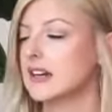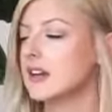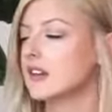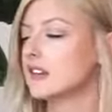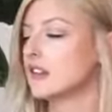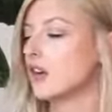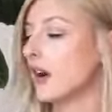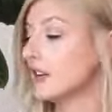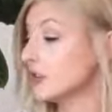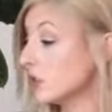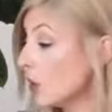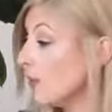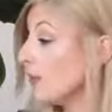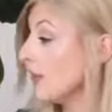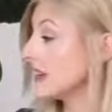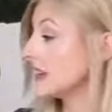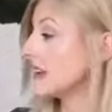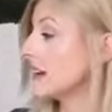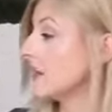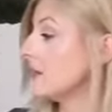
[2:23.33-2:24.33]
So I don't
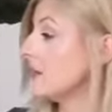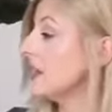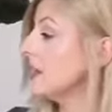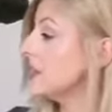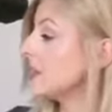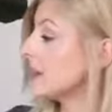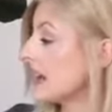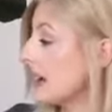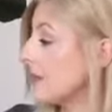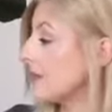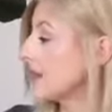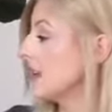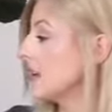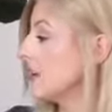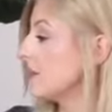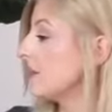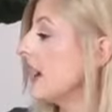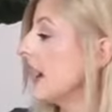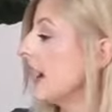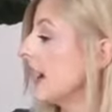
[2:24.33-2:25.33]
mist him. He does absolutely
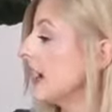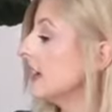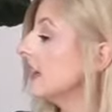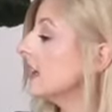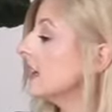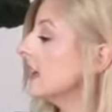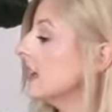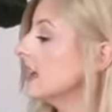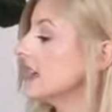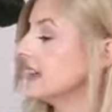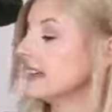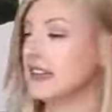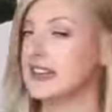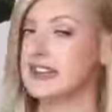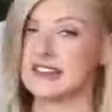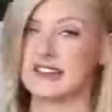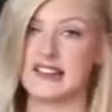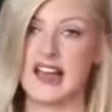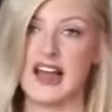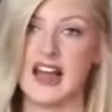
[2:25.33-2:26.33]
fine.
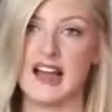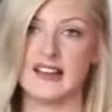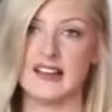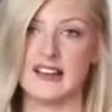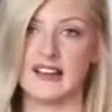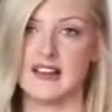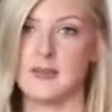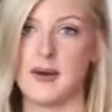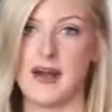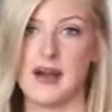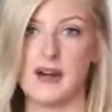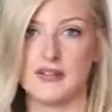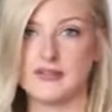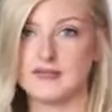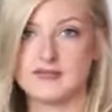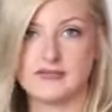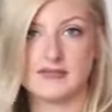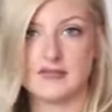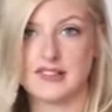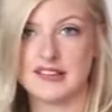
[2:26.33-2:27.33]
He's sat in
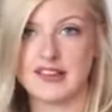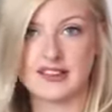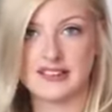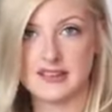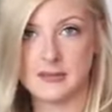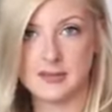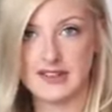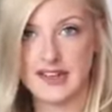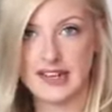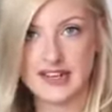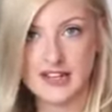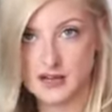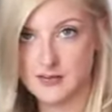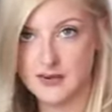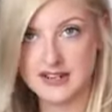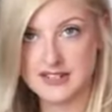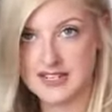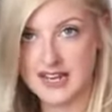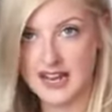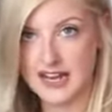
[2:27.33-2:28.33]
about 60%
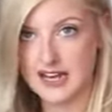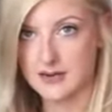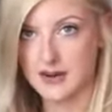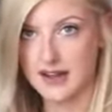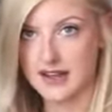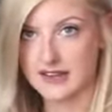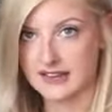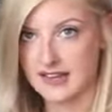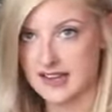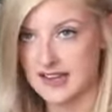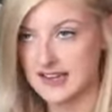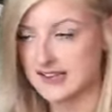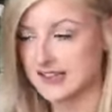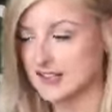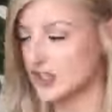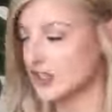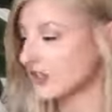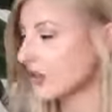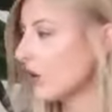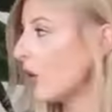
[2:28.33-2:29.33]
humidity anyway, so he's
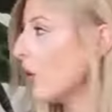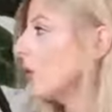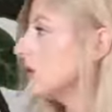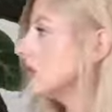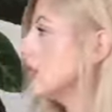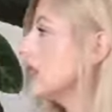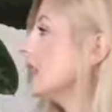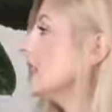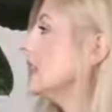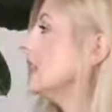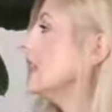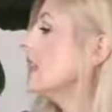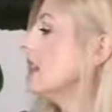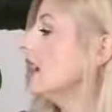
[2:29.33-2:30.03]
just golden.